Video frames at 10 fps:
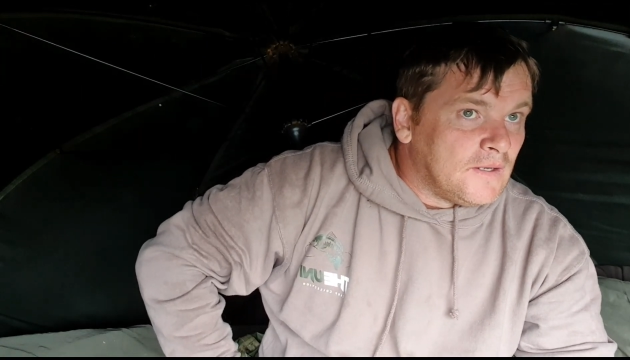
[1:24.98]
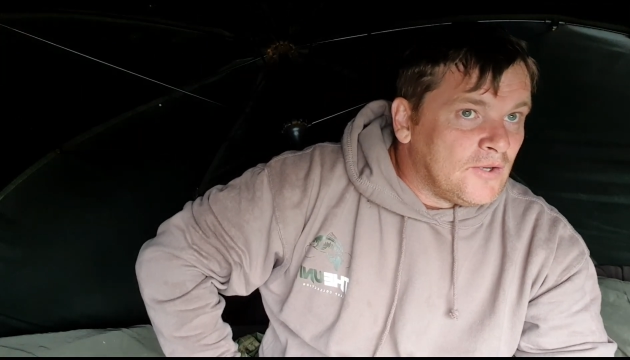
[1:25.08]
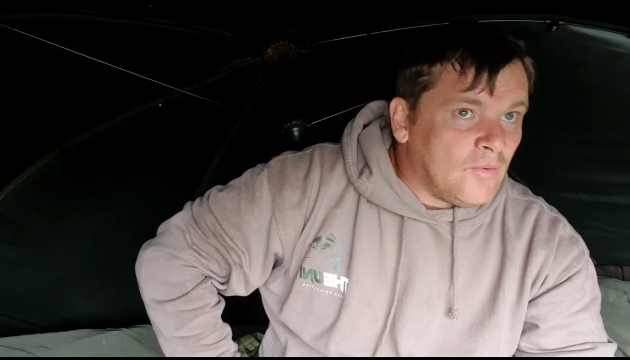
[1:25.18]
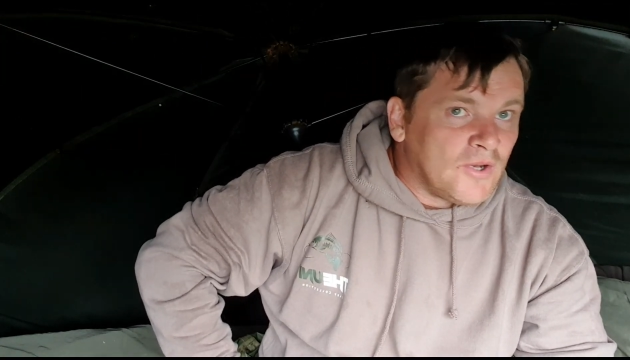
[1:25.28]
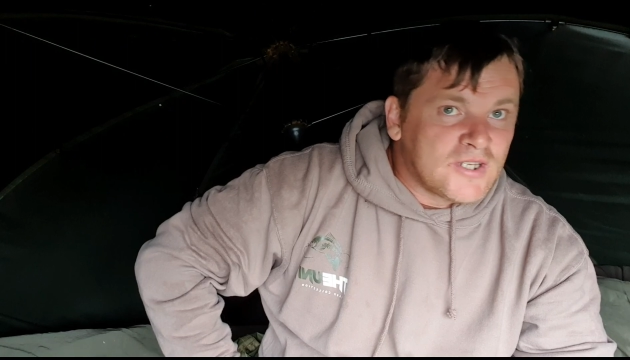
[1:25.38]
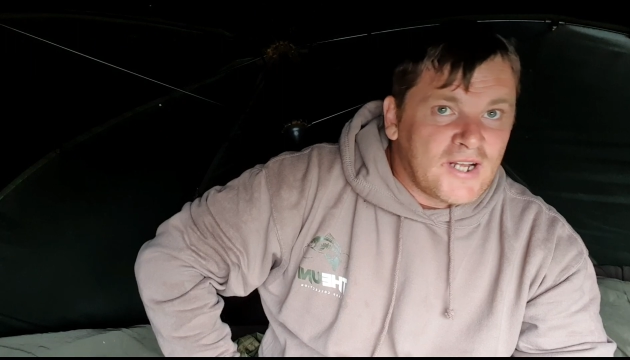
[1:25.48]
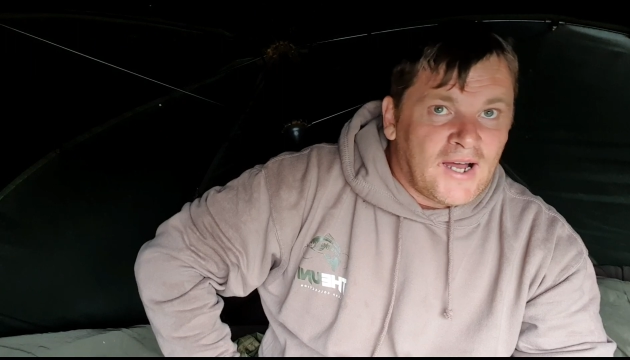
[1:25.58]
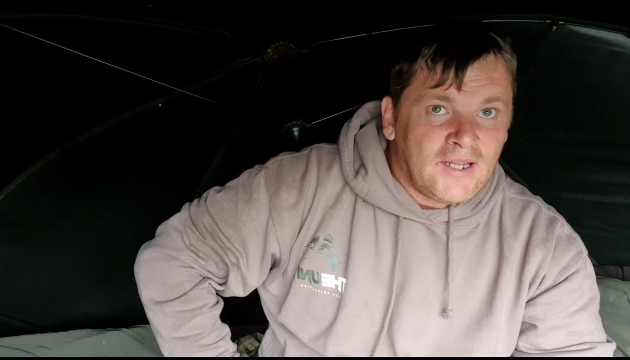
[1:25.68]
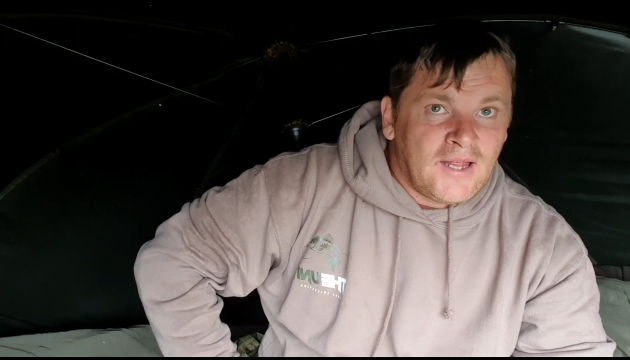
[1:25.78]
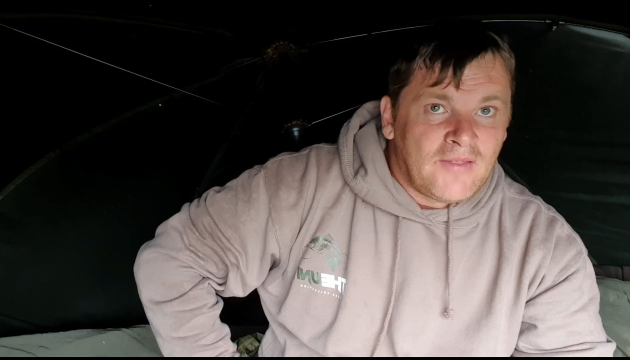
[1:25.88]
I don't want to
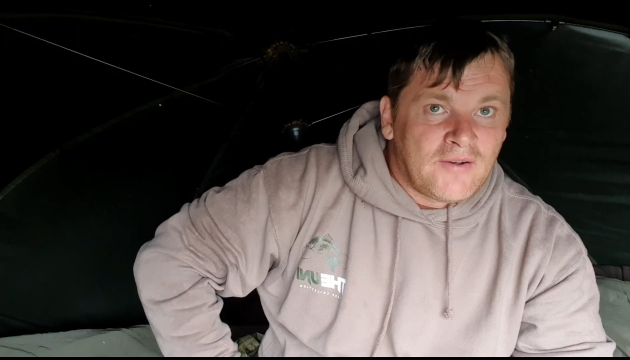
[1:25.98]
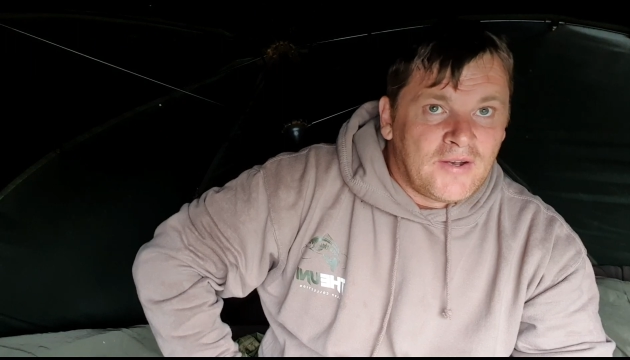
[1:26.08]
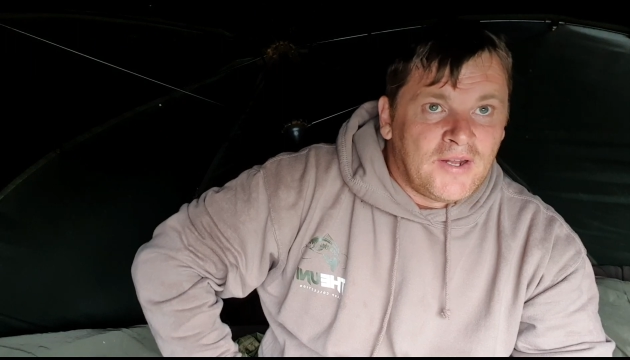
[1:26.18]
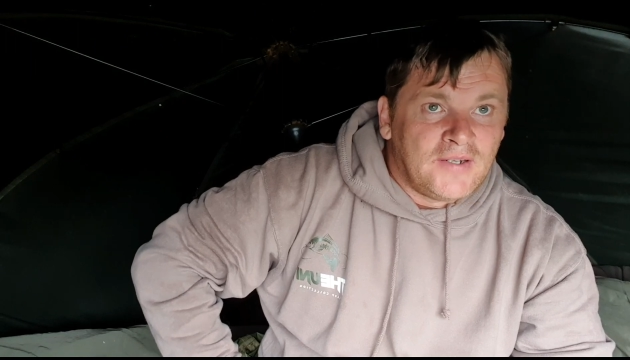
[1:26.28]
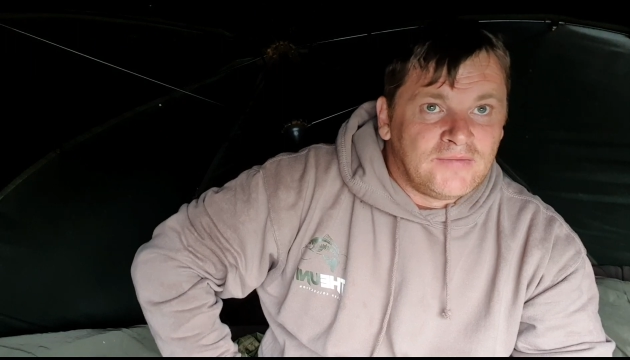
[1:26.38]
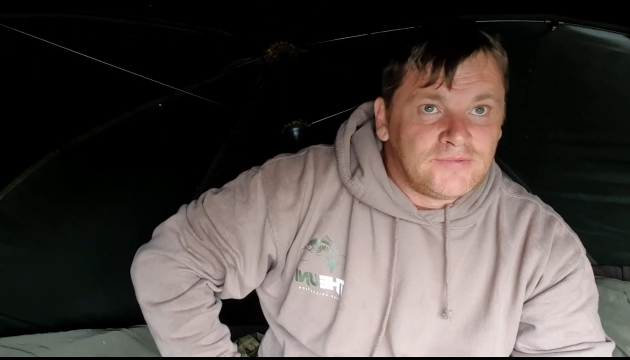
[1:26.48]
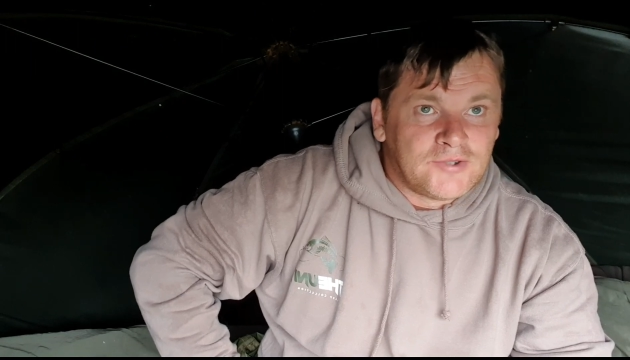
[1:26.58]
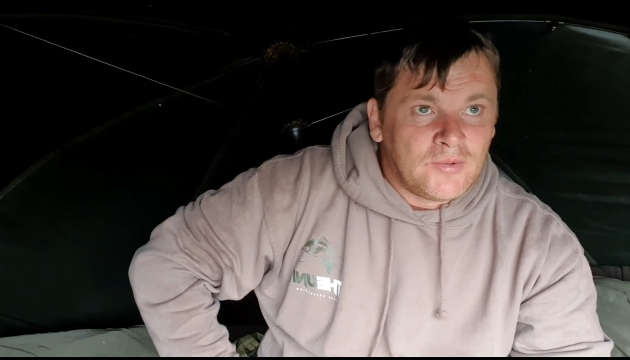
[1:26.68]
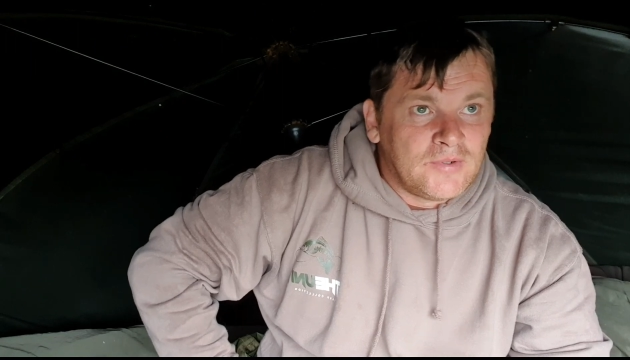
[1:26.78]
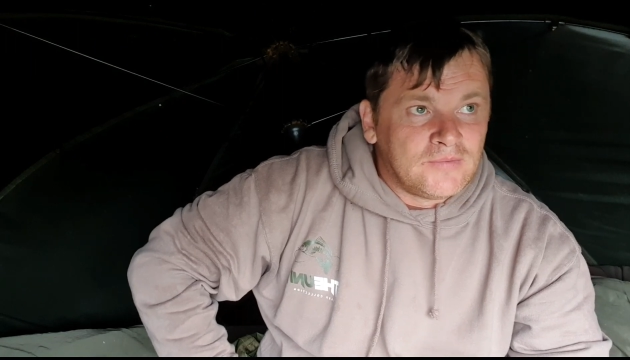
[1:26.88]
start leathering in,
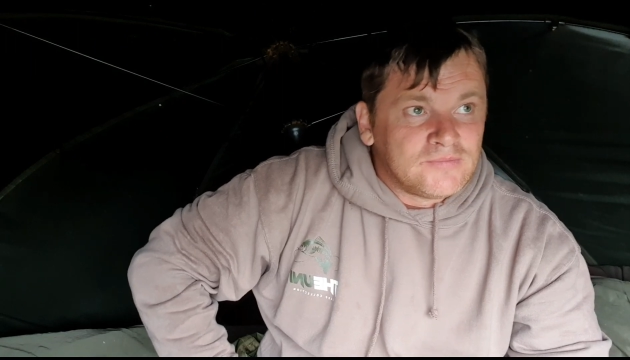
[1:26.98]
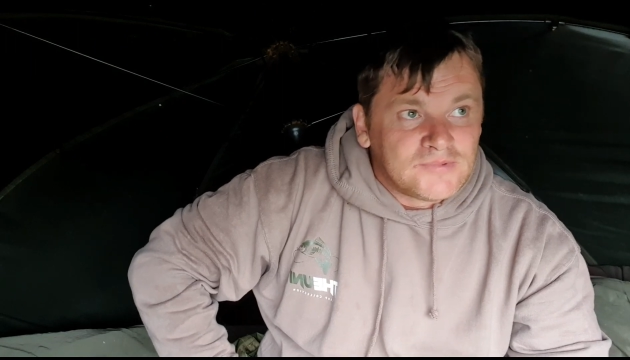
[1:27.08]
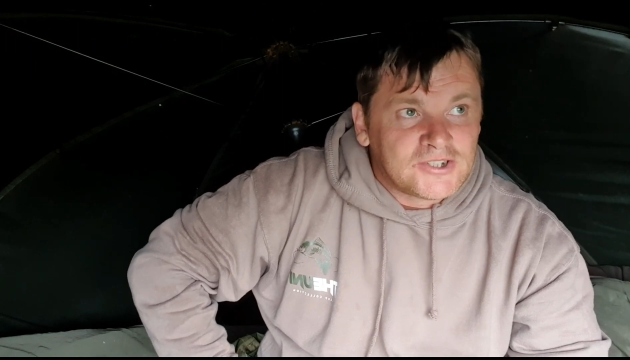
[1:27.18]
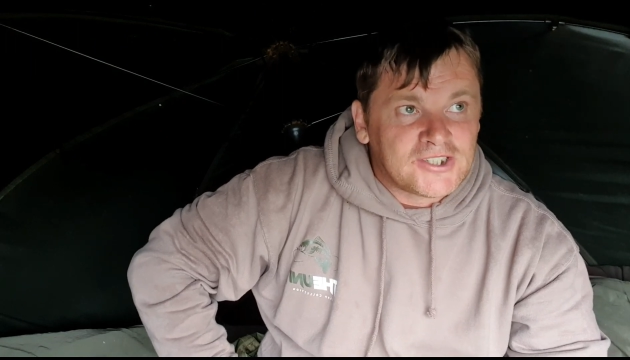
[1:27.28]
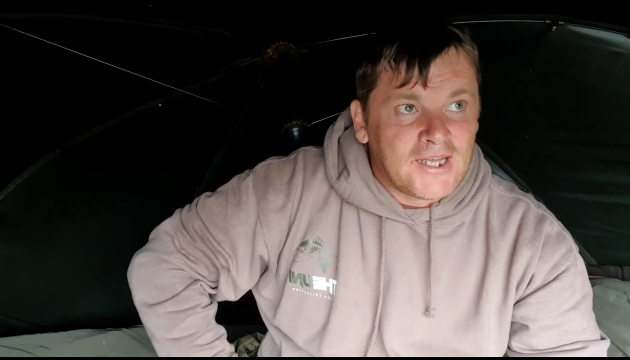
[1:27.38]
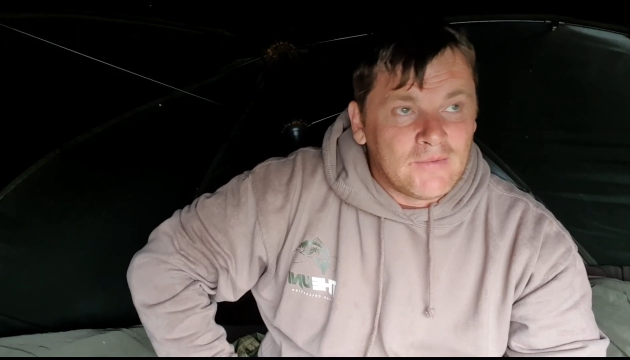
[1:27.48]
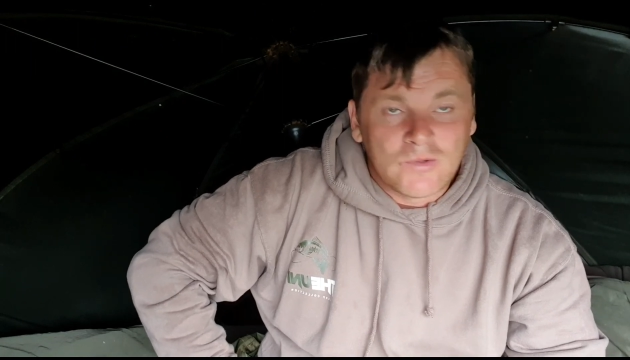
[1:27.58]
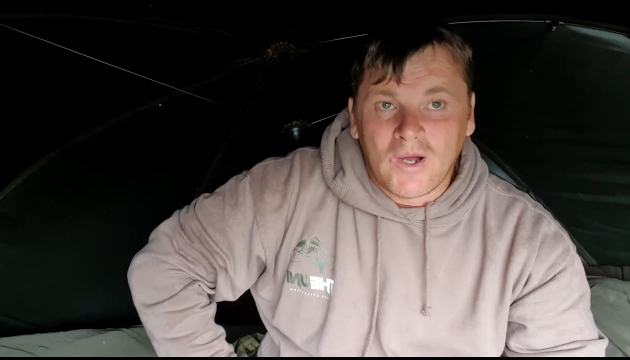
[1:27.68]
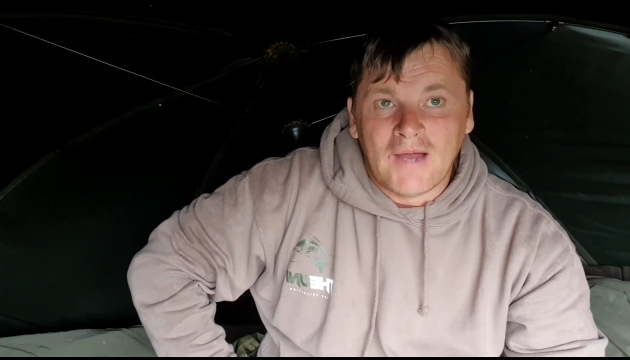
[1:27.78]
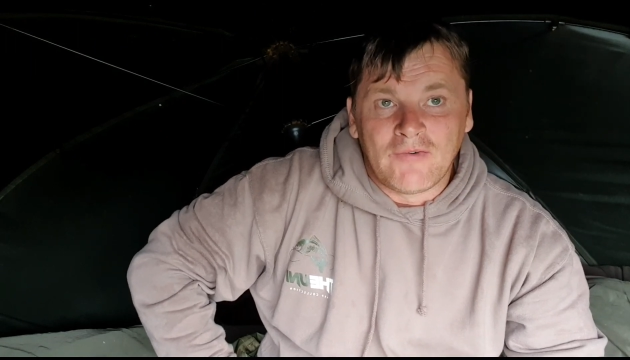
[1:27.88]
doing the same
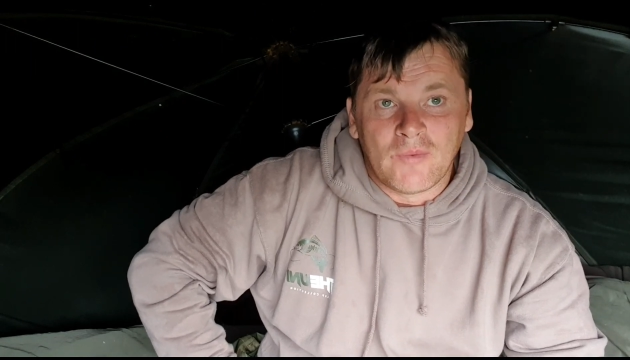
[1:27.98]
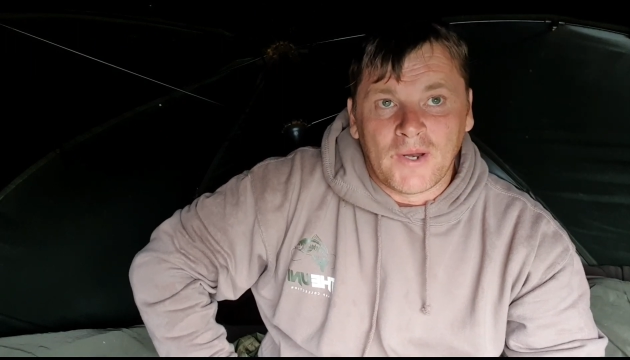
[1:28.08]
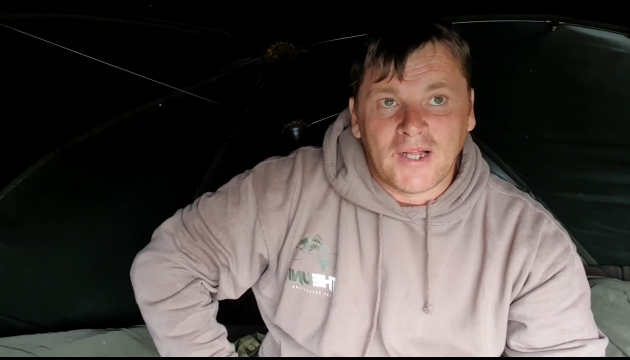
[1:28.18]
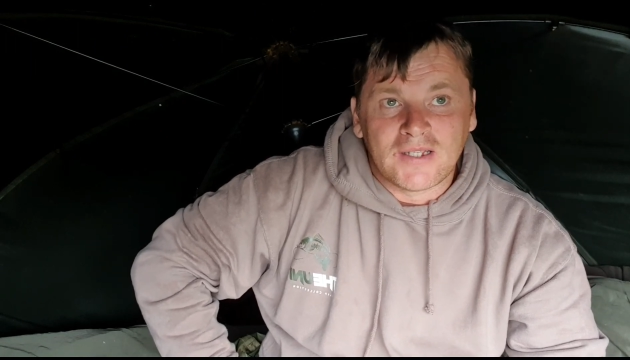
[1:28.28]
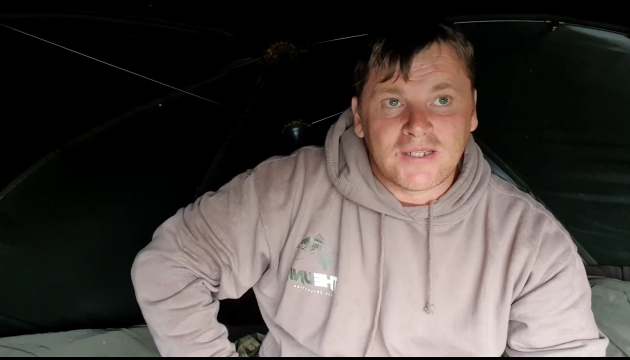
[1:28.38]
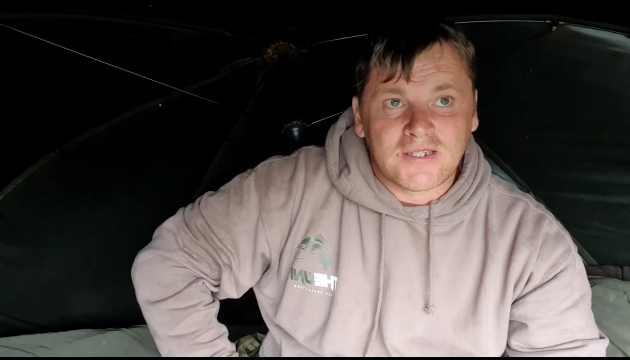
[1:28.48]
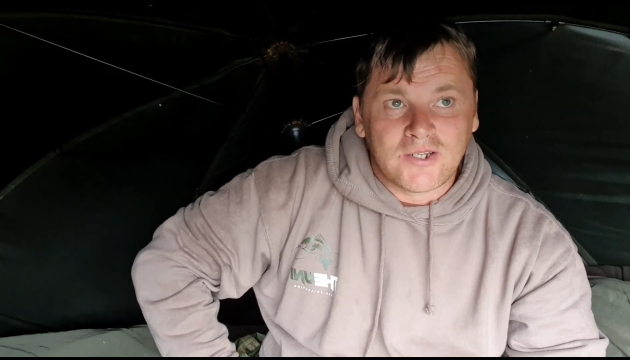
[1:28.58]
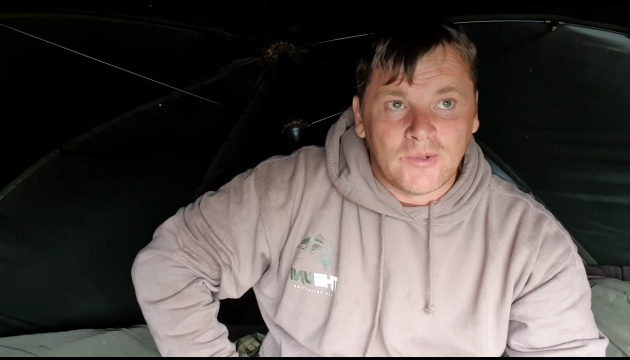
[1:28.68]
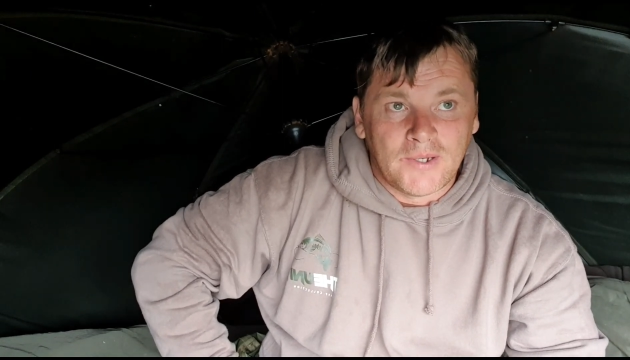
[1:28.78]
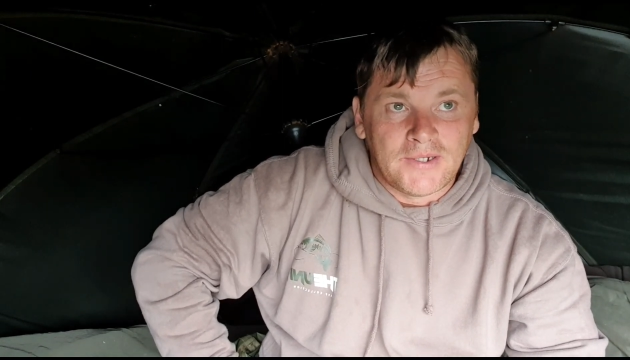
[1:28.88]
as what everyone else is
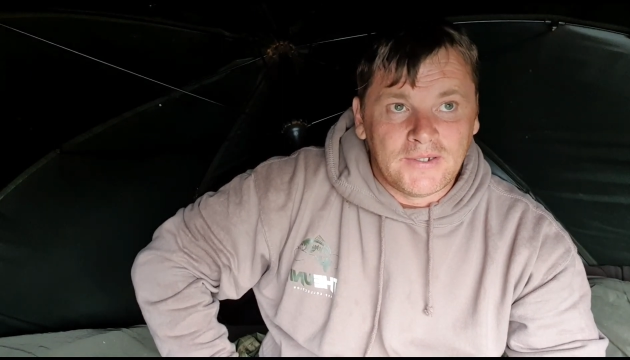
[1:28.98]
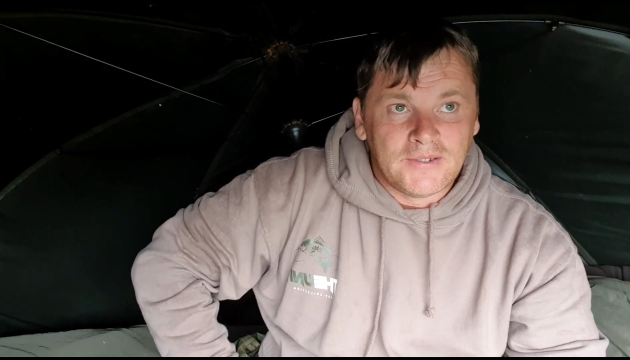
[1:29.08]
doing.